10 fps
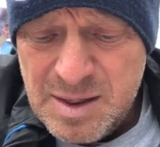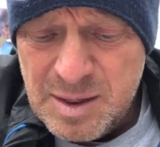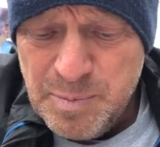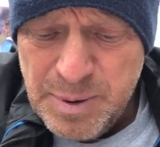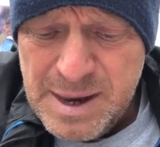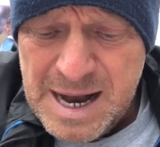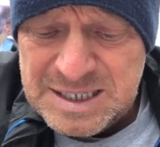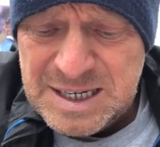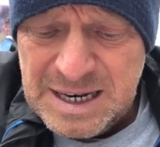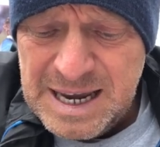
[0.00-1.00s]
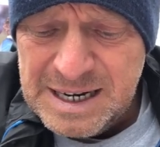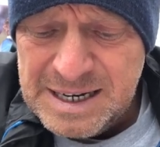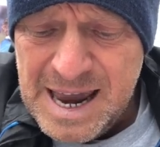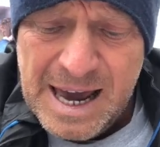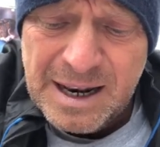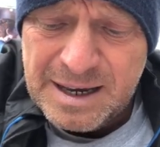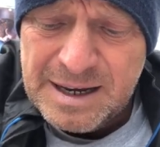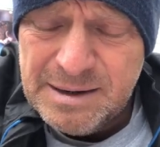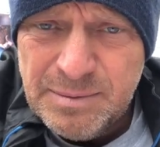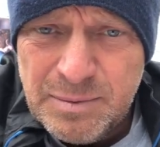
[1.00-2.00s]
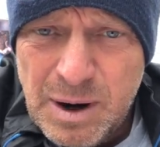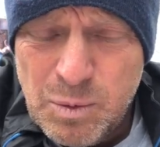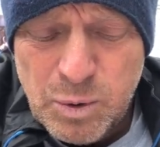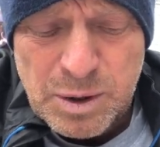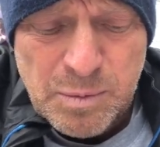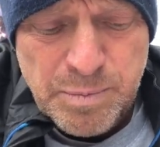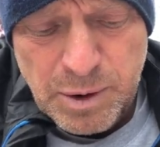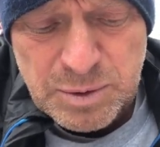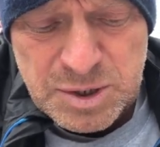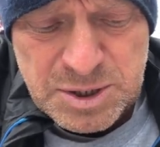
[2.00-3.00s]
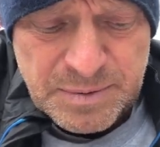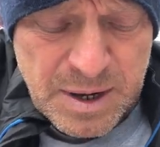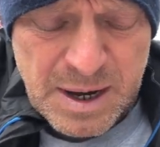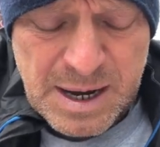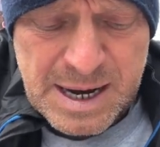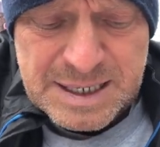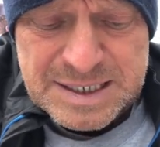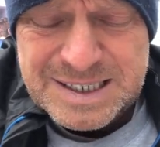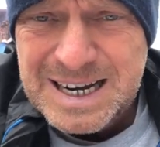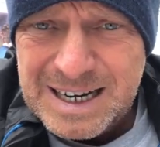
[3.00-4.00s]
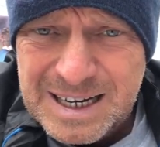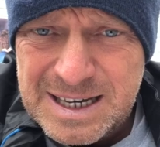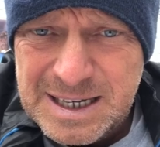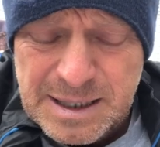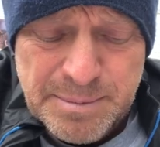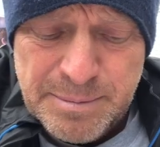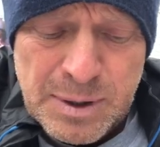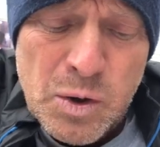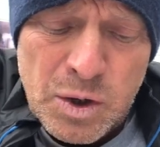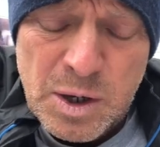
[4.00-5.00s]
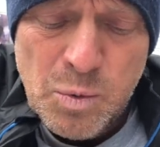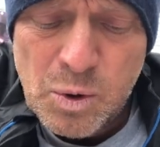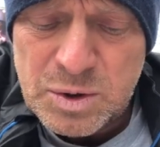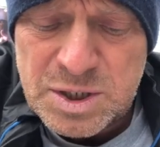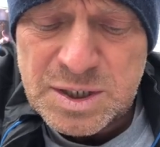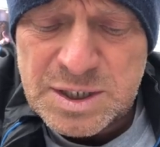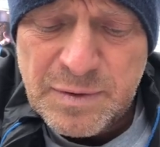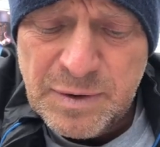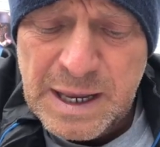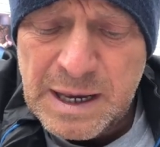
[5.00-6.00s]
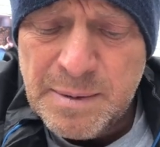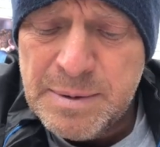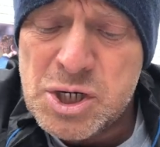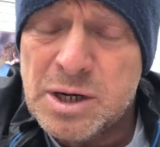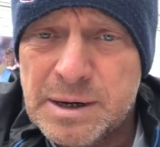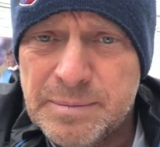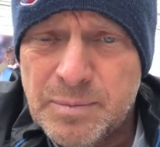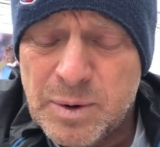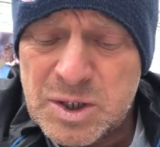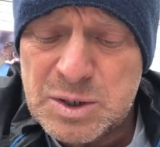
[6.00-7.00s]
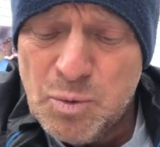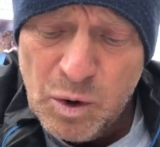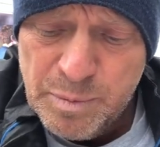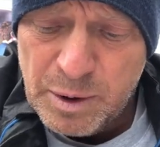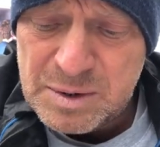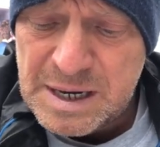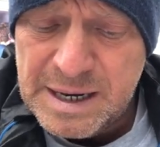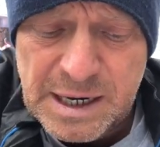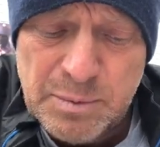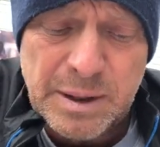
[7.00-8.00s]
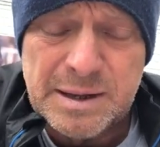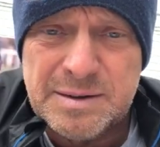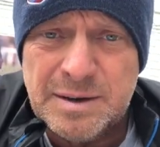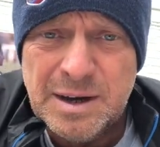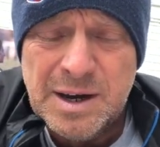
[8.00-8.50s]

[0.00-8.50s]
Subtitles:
the PS Lady Elgin, a wooden boat, sunk in the murky waters of Lake Michigan when a smaller boat collided with it.